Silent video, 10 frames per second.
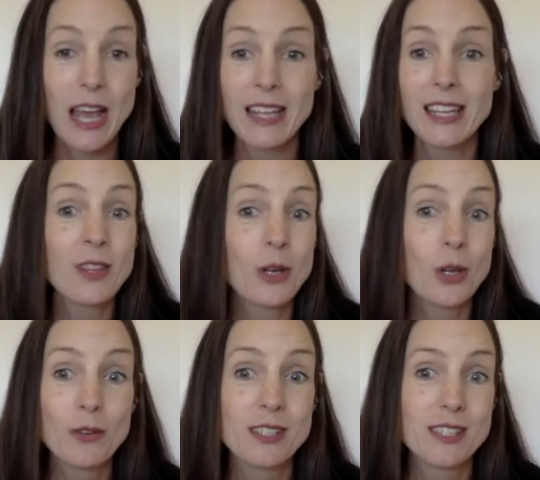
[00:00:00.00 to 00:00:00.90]
And the
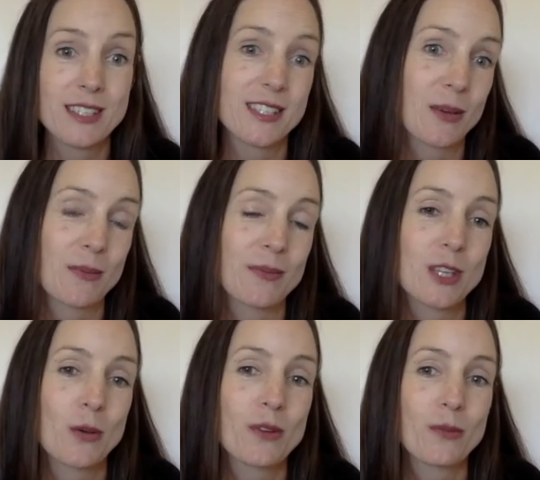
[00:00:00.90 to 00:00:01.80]
nervous system.
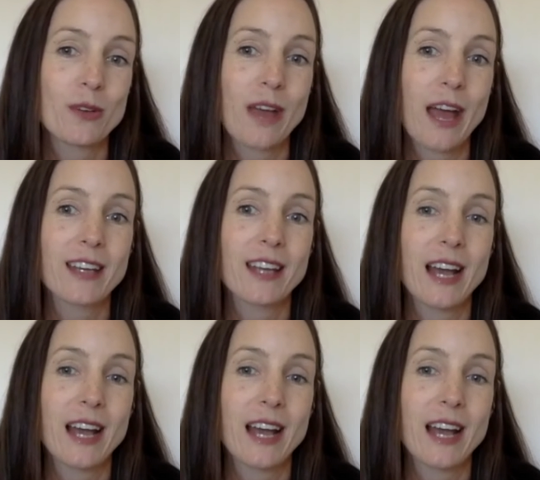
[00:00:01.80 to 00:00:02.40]
So we've had